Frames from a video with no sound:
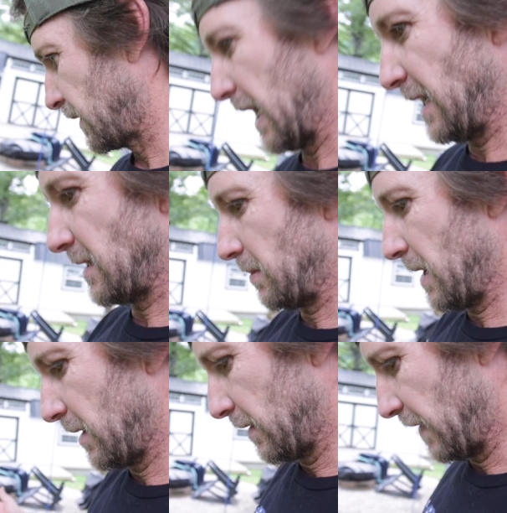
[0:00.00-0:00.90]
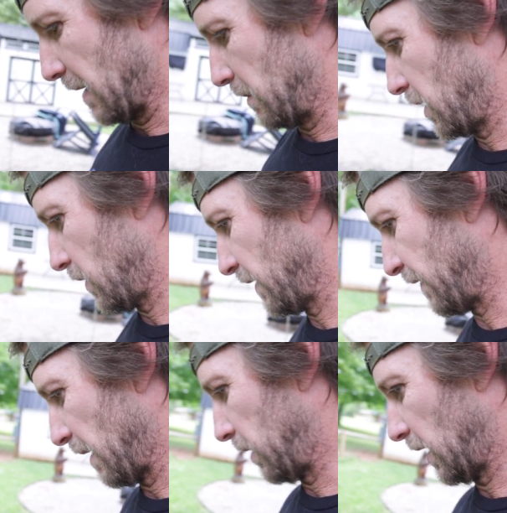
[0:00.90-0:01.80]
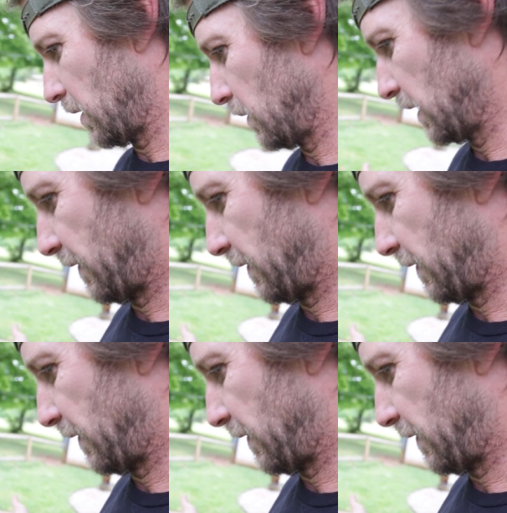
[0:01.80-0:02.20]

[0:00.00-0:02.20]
It doesn't matter if I mow, if I blow,